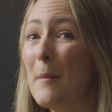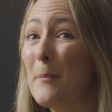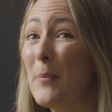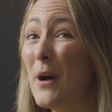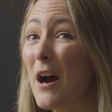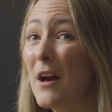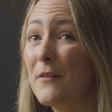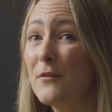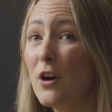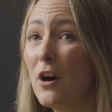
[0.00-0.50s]

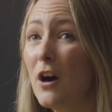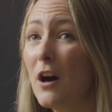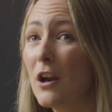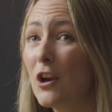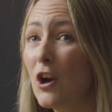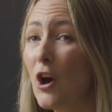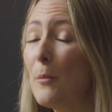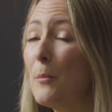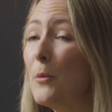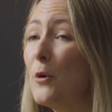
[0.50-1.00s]
But I've got a
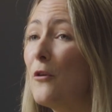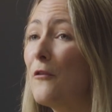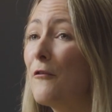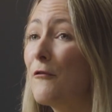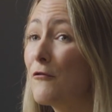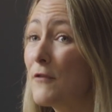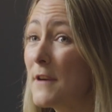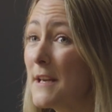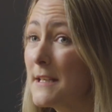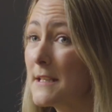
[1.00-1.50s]
lot more
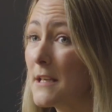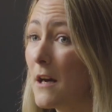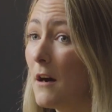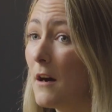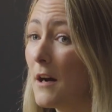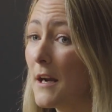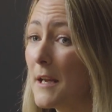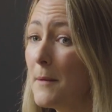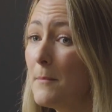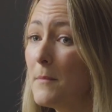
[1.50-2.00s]
free
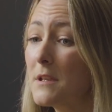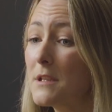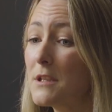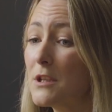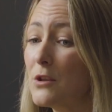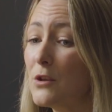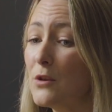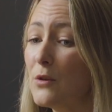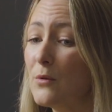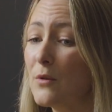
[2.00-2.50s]
time
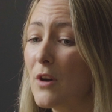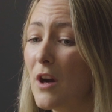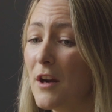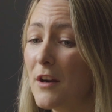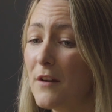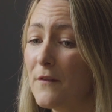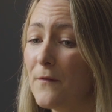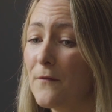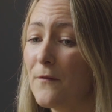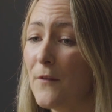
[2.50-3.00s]
to
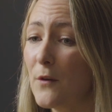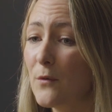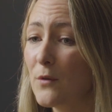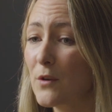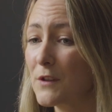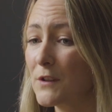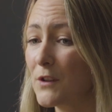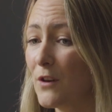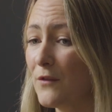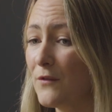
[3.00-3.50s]
kind of
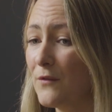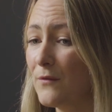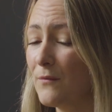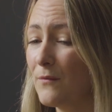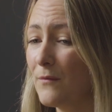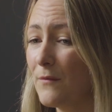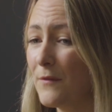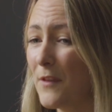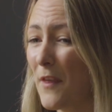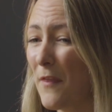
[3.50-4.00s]
focus on
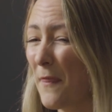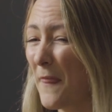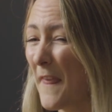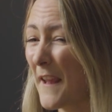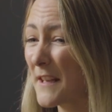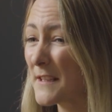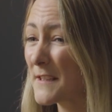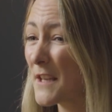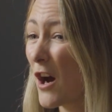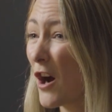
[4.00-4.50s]
the
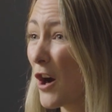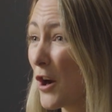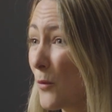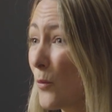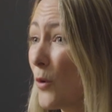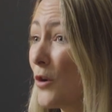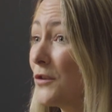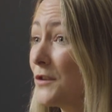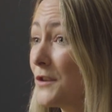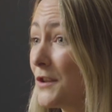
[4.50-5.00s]
things that I
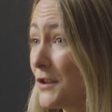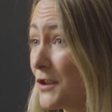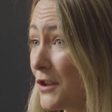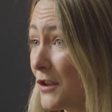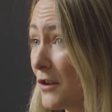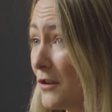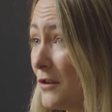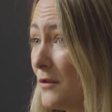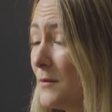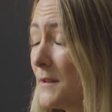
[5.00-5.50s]
want to
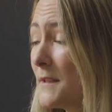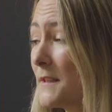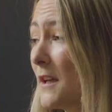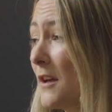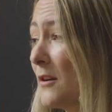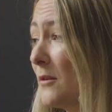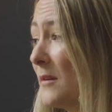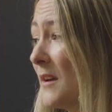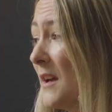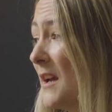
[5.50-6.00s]
do. Mm. So,
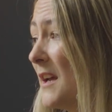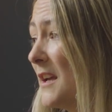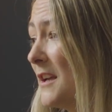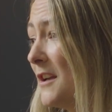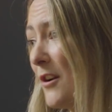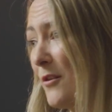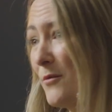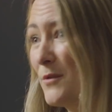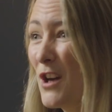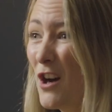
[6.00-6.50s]
you
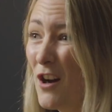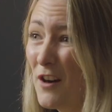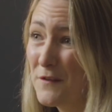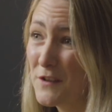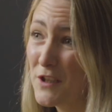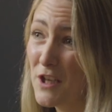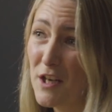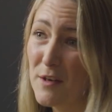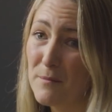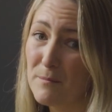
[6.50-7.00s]
know, it was half
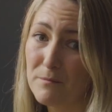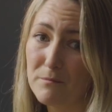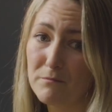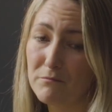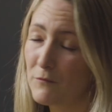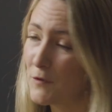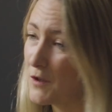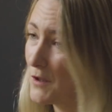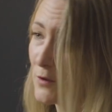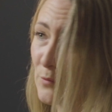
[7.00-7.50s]
term
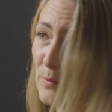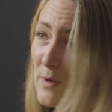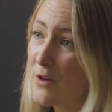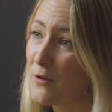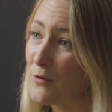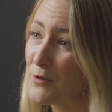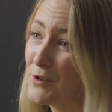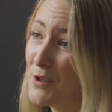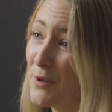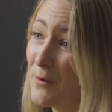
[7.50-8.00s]
just a
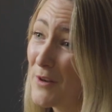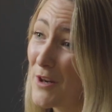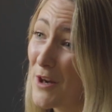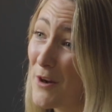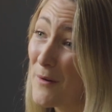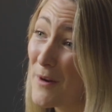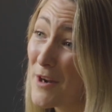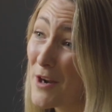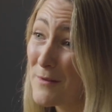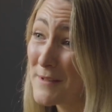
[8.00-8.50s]
week or so
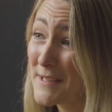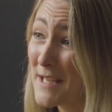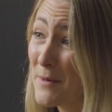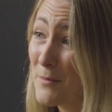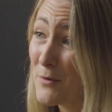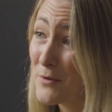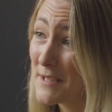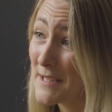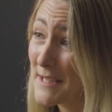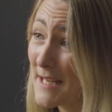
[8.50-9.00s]
ago, and I was
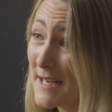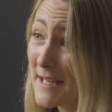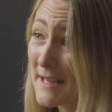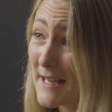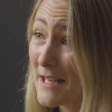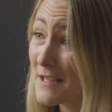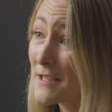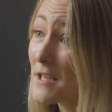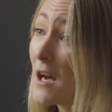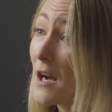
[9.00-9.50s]
able to take
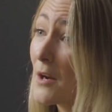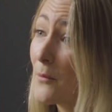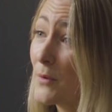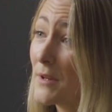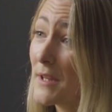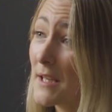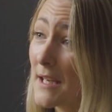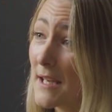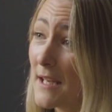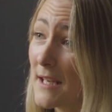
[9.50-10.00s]
that time
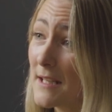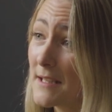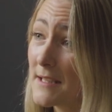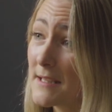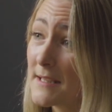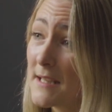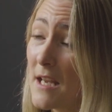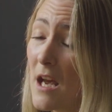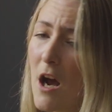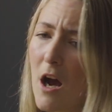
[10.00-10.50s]
with the
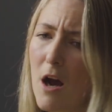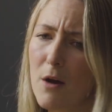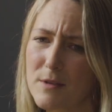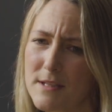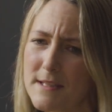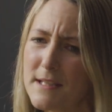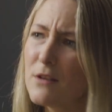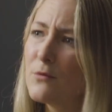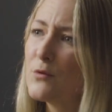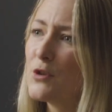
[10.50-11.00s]
kids. I was
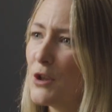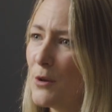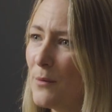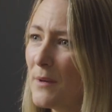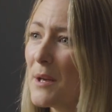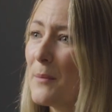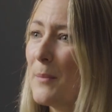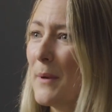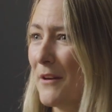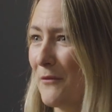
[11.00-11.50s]
still
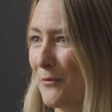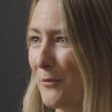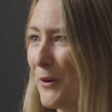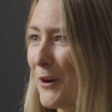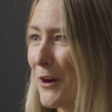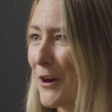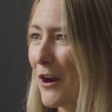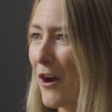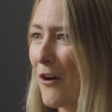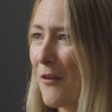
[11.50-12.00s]
doing a bit of
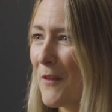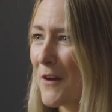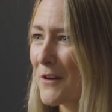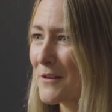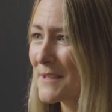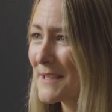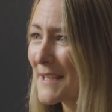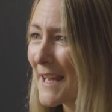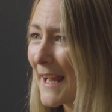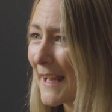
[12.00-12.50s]
work on
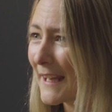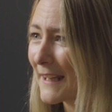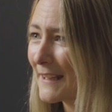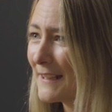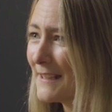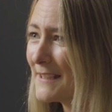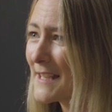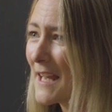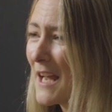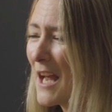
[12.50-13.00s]
those
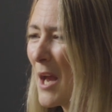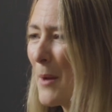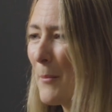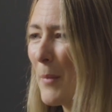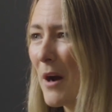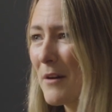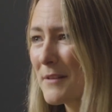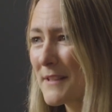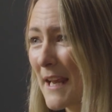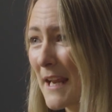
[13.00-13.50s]
days,
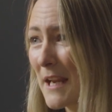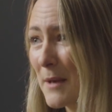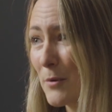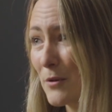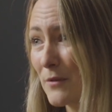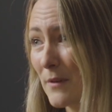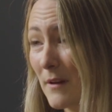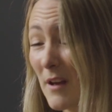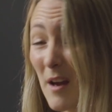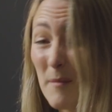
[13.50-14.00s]
but I was
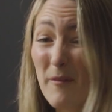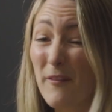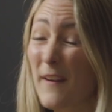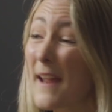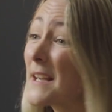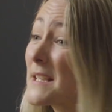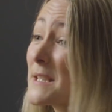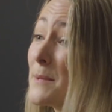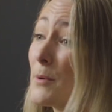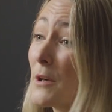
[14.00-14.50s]
able, I'm
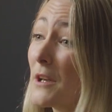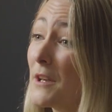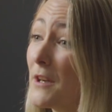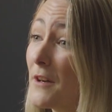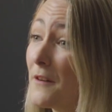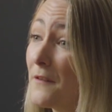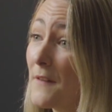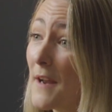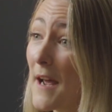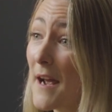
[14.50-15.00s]
flexible
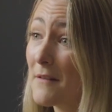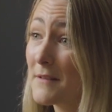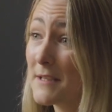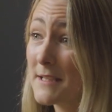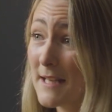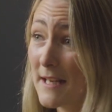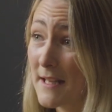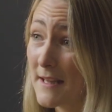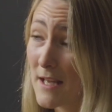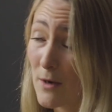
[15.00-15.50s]
enough now to
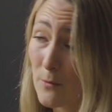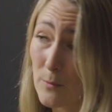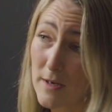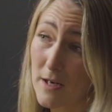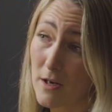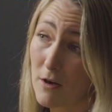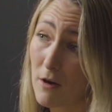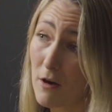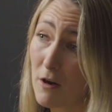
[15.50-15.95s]
take that week